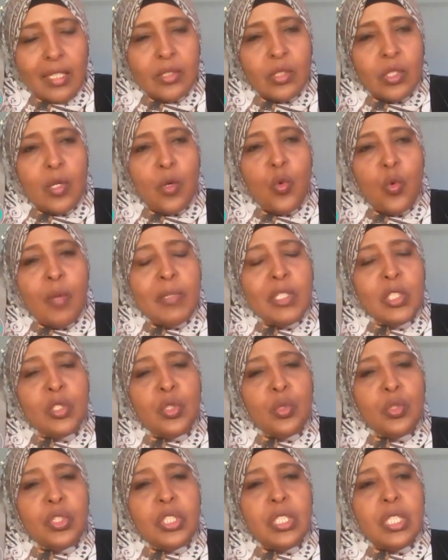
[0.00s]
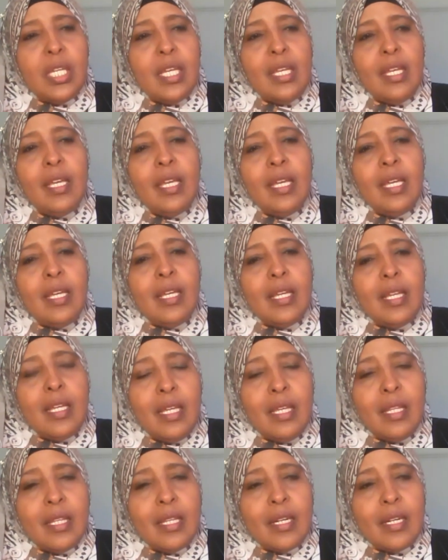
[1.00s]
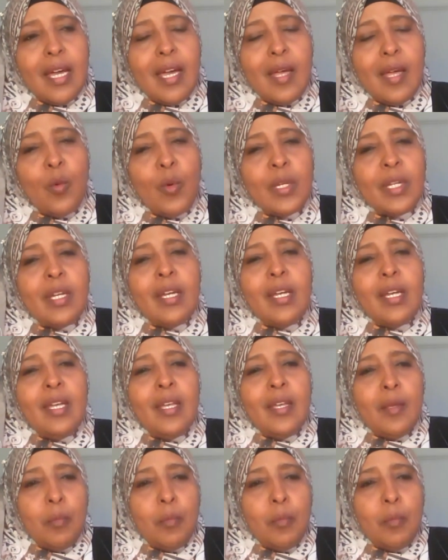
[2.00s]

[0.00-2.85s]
So women should say, either I want to